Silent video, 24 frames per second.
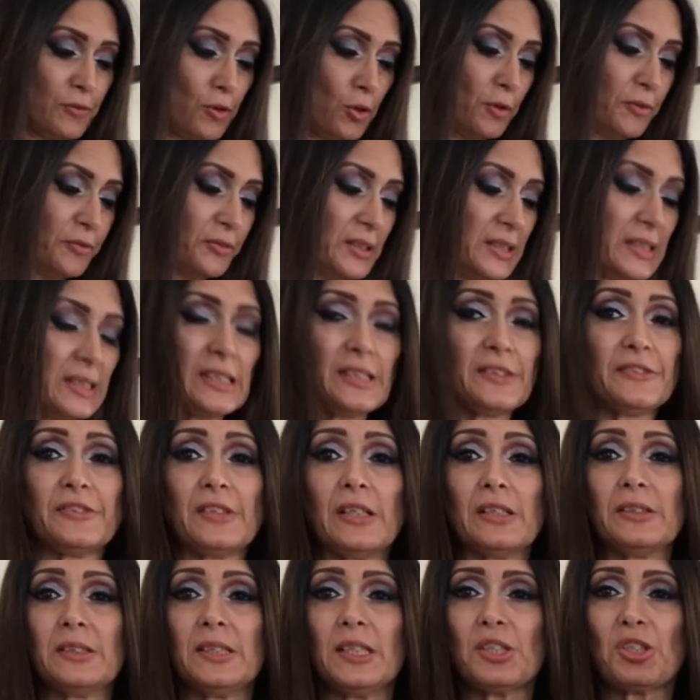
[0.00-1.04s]
Faux Filter
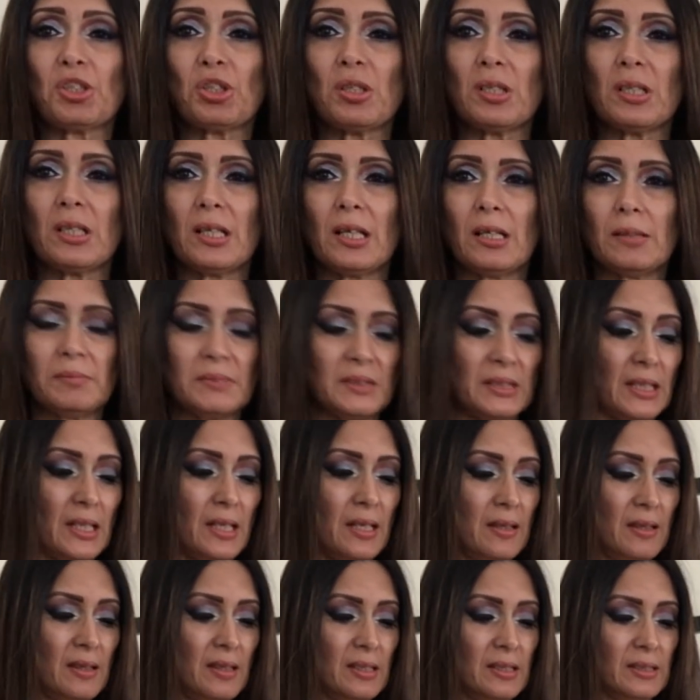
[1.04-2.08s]
Foundation comes
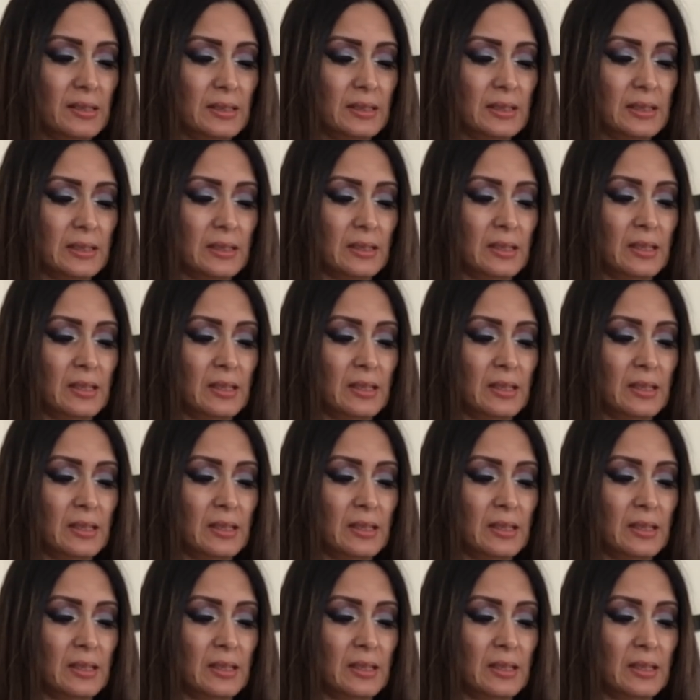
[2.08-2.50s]
in this